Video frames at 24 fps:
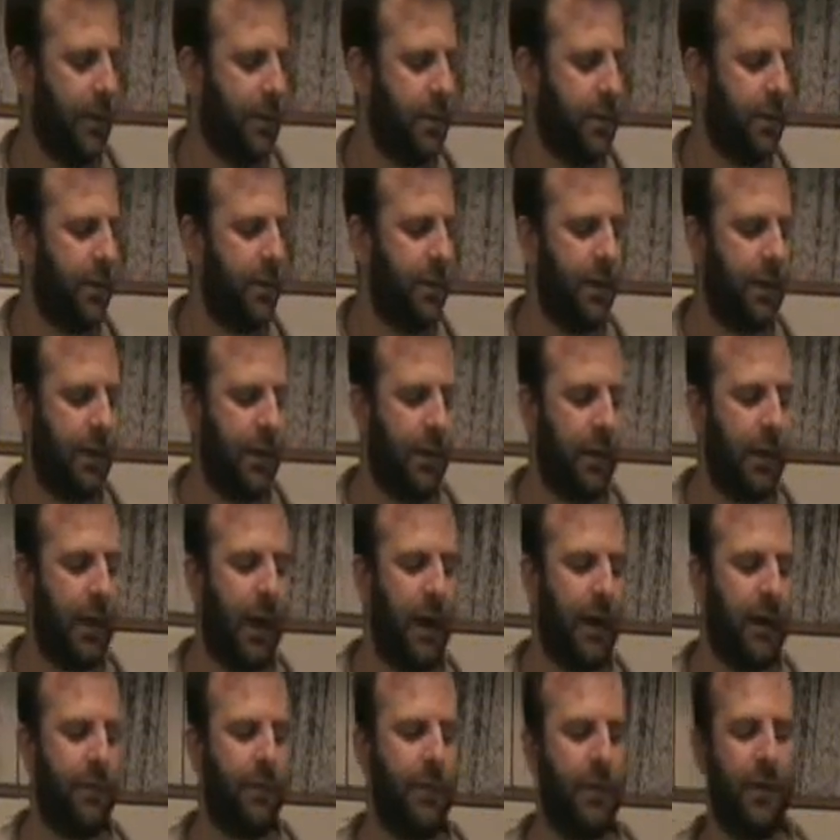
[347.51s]
So
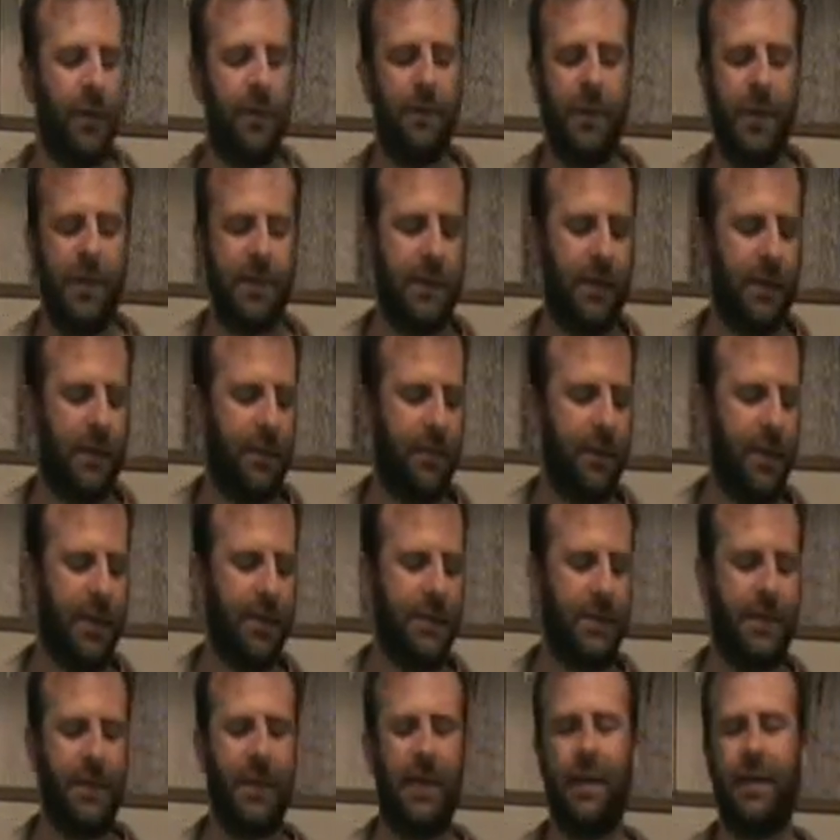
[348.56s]
nachwil basically
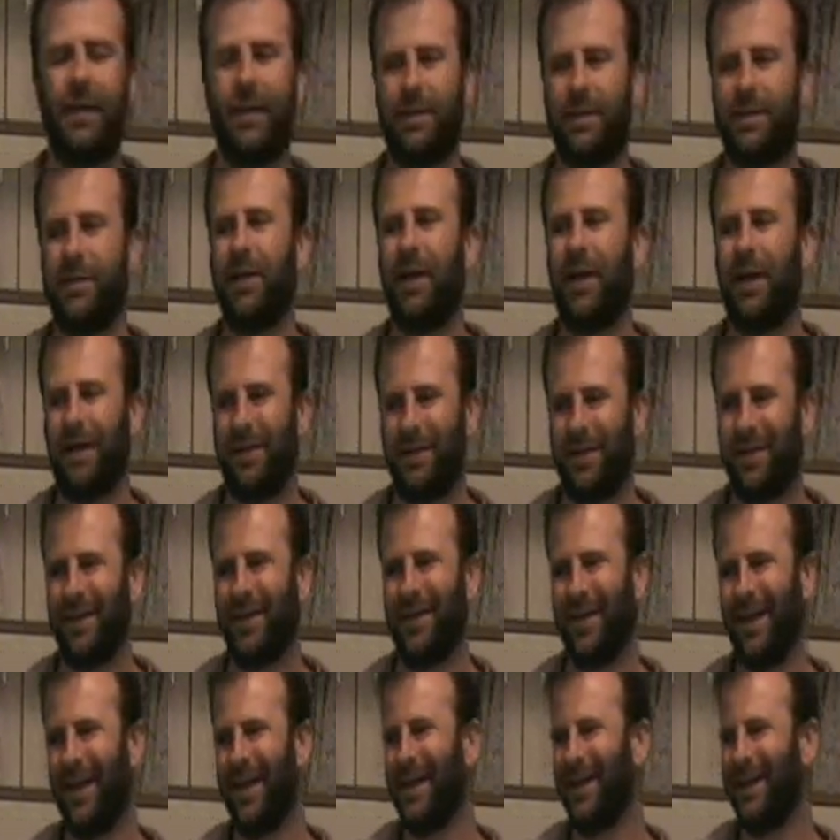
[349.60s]
means that is not.
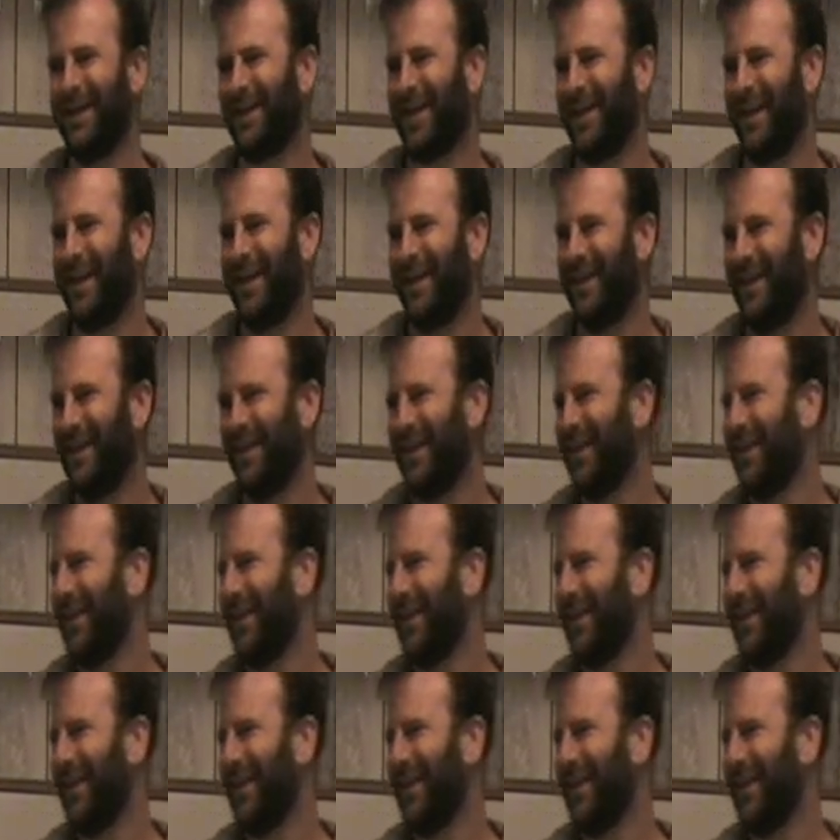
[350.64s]
Okay.